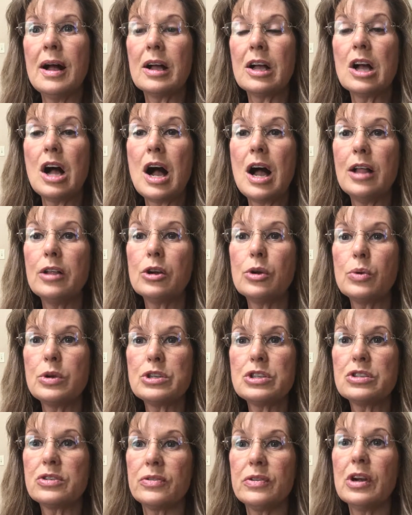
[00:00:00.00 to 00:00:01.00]
collar,
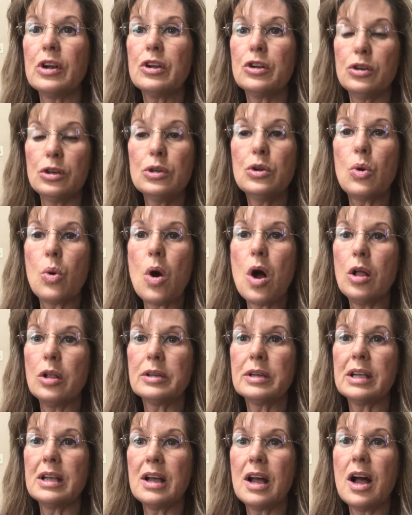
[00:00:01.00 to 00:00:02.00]
which is a very good
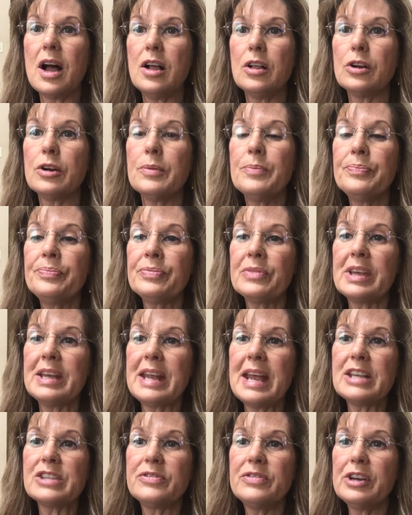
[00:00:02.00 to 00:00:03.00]
quality collar.
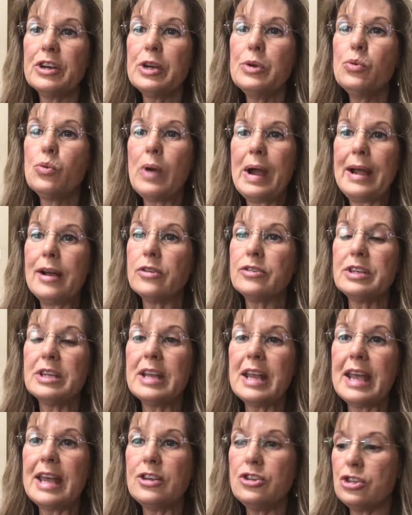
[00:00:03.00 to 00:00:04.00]
It has very
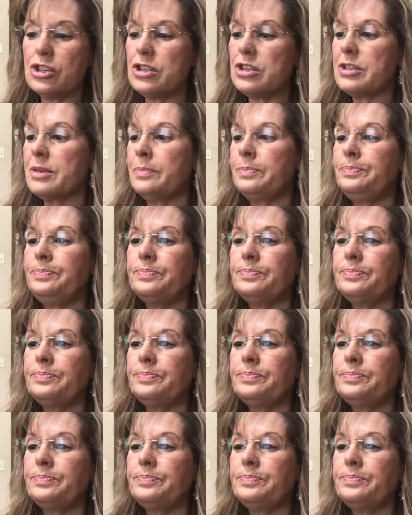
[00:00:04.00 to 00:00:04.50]
rounded edges.